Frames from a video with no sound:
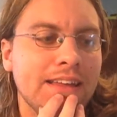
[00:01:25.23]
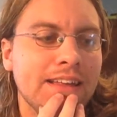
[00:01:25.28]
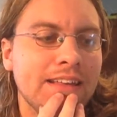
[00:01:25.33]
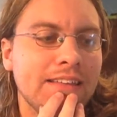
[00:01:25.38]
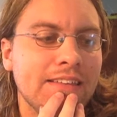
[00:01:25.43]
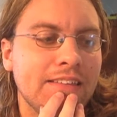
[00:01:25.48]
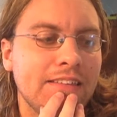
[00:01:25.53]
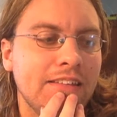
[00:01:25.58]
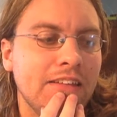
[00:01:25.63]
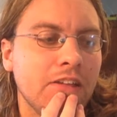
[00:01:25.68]

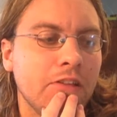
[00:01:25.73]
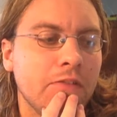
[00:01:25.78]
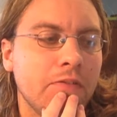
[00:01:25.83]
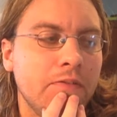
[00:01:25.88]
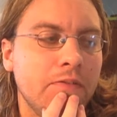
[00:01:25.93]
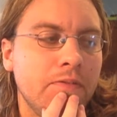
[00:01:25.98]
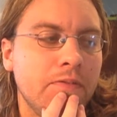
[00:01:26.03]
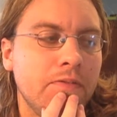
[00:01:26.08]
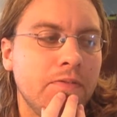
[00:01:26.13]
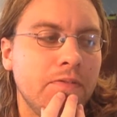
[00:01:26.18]
it still
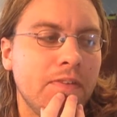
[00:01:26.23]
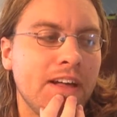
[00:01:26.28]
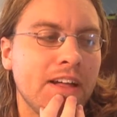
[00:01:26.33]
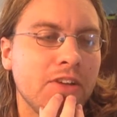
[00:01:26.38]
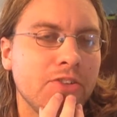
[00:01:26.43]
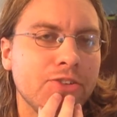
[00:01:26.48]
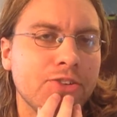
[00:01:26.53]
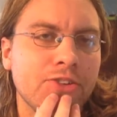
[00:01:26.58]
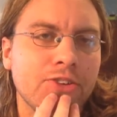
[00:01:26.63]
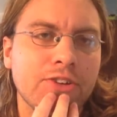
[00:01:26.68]

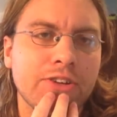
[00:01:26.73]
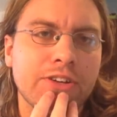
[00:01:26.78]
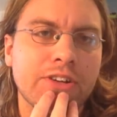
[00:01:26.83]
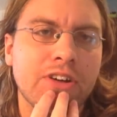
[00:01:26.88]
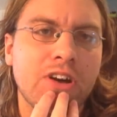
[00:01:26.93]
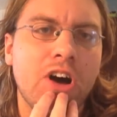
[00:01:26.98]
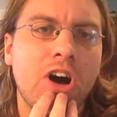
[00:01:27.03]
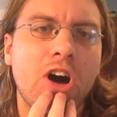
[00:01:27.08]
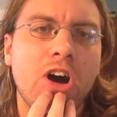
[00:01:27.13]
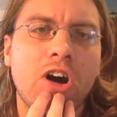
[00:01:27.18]
felt
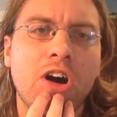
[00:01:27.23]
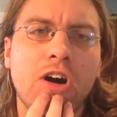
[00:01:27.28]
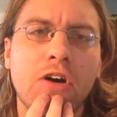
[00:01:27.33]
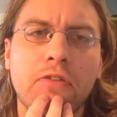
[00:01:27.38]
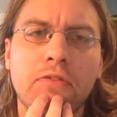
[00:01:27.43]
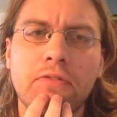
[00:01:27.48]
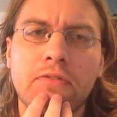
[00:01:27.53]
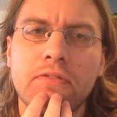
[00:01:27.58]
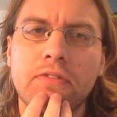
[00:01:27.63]
off.